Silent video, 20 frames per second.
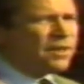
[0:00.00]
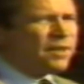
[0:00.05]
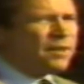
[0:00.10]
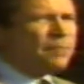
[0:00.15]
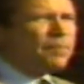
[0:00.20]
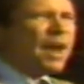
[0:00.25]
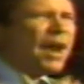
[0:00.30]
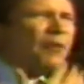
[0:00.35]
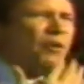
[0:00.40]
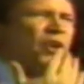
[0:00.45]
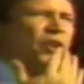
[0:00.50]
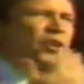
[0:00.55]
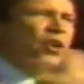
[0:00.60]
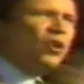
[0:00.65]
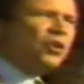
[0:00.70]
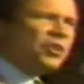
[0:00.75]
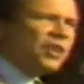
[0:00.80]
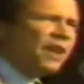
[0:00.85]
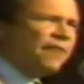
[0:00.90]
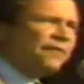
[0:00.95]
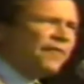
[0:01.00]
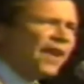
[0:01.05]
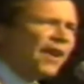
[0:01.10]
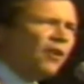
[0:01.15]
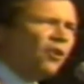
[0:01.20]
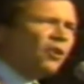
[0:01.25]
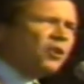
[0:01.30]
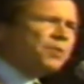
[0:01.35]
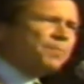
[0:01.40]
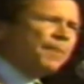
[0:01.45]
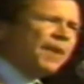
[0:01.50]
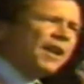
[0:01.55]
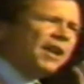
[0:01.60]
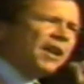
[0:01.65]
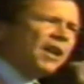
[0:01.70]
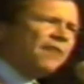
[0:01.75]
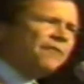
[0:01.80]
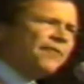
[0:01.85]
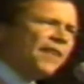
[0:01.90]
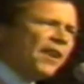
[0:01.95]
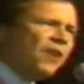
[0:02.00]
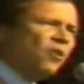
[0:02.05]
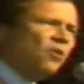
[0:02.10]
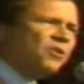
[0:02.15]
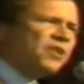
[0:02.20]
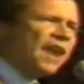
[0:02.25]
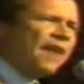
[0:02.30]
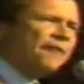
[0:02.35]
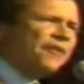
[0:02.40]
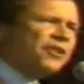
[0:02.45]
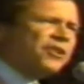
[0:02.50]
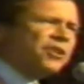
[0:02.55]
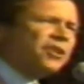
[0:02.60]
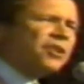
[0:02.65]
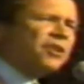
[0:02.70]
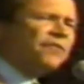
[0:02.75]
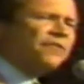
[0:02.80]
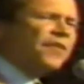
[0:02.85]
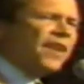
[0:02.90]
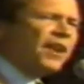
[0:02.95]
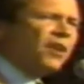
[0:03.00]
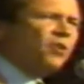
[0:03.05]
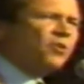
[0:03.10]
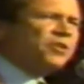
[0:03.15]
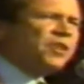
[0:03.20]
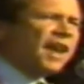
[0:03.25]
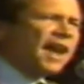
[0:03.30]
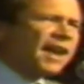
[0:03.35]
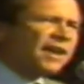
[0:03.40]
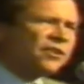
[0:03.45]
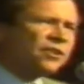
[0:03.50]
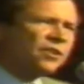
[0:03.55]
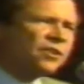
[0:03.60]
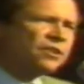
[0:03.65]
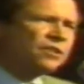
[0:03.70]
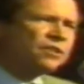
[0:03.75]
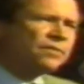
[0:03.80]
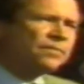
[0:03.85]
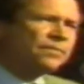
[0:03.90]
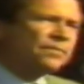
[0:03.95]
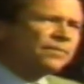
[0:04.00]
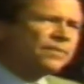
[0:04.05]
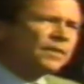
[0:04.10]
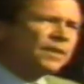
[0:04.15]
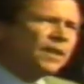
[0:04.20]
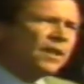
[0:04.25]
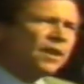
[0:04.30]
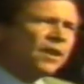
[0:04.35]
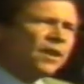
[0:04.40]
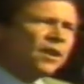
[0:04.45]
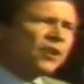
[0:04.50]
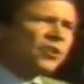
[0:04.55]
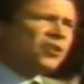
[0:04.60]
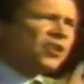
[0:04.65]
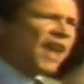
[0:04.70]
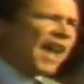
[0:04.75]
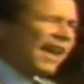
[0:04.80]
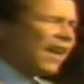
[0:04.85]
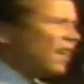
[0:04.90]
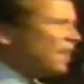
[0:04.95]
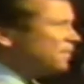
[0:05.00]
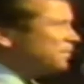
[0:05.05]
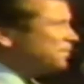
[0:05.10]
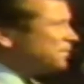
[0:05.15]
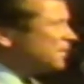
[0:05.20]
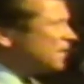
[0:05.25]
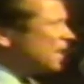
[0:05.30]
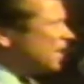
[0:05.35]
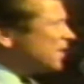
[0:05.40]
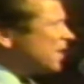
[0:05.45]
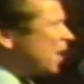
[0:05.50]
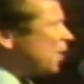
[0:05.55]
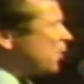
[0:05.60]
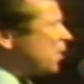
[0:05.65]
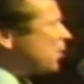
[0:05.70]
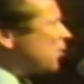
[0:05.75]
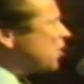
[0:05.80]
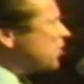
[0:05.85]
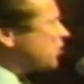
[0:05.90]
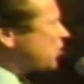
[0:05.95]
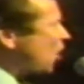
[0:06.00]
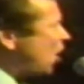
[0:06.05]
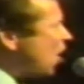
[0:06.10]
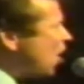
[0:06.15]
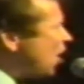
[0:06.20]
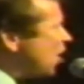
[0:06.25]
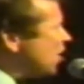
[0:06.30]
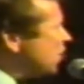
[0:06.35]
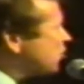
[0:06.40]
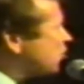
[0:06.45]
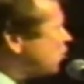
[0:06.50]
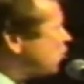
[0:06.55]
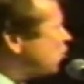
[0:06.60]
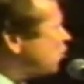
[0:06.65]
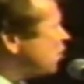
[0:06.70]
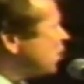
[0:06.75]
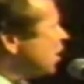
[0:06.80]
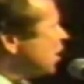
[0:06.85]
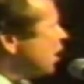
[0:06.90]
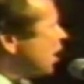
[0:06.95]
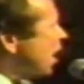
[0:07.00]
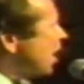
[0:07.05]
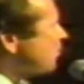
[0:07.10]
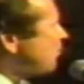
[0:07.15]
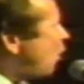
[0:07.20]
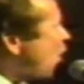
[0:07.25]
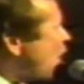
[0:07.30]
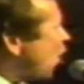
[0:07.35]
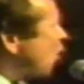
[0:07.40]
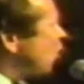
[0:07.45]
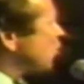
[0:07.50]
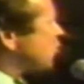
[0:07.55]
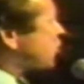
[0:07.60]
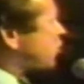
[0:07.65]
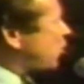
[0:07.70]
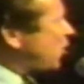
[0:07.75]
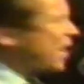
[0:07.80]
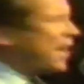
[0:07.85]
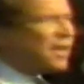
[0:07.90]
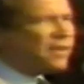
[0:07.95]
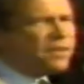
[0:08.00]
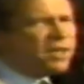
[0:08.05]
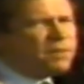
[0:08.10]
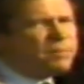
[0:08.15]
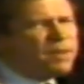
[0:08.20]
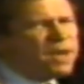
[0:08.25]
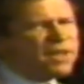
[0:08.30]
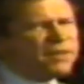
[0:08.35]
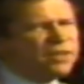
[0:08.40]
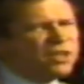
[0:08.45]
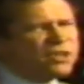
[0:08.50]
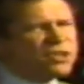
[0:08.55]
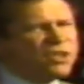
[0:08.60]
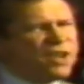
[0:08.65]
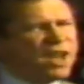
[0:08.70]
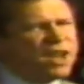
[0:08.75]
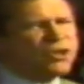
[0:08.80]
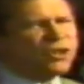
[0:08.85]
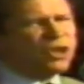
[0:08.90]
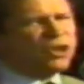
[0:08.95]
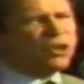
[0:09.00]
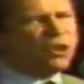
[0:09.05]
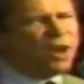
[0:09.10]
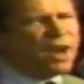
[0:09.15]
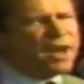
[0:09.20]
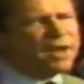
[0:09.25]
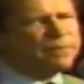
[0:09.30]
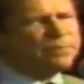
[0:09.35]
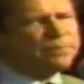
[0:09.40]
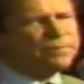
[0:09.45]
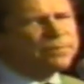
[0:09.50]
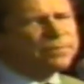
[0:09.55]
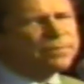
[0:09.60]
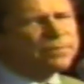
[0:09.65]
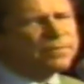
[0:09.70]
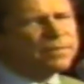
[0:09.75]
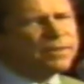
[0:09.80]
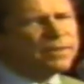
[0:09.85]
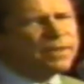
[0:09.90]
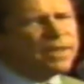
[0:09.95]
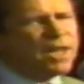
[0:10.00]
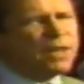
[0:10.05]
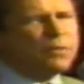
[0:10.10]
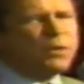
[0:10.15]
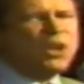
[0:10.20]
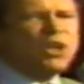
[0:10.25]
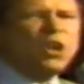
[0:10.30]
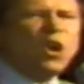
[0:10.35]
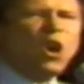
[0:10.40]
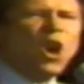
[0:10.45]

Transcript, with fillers: by reducing federal spending and federal deficits and federal taxes. Second, that we return to a moral strength that made this nation great, and that we're no